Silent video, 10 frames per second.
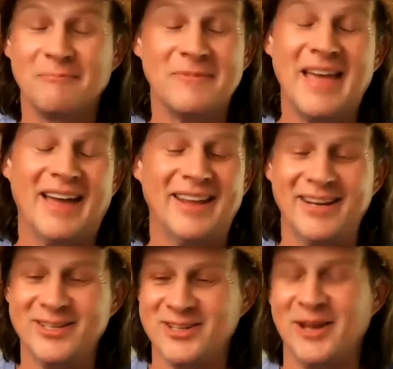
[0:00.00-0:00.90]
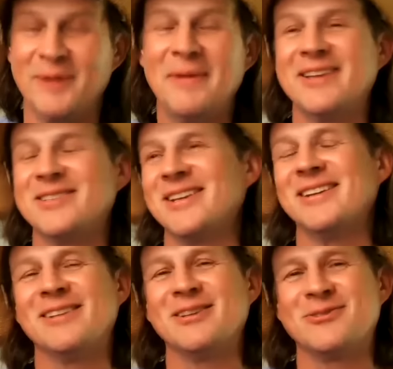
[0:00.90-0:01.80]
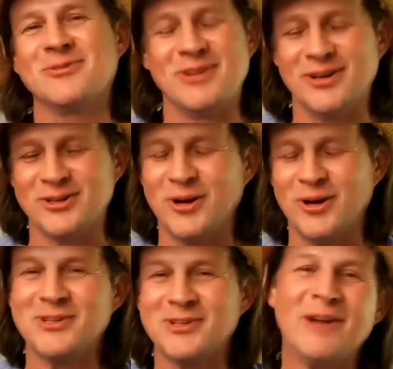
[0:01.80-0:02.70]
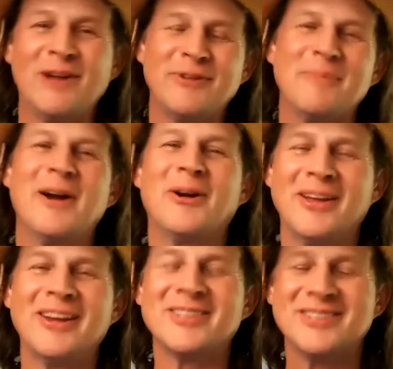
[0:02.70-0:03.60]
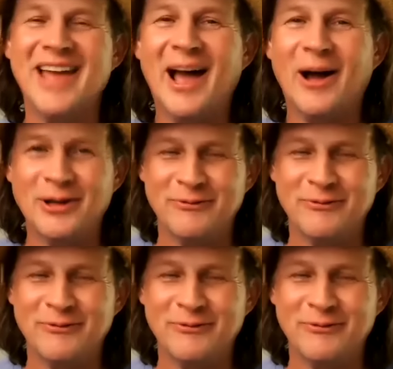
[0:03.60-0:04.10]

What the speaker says: Yeah, it is amazing. Just, 20% off your margaritas now.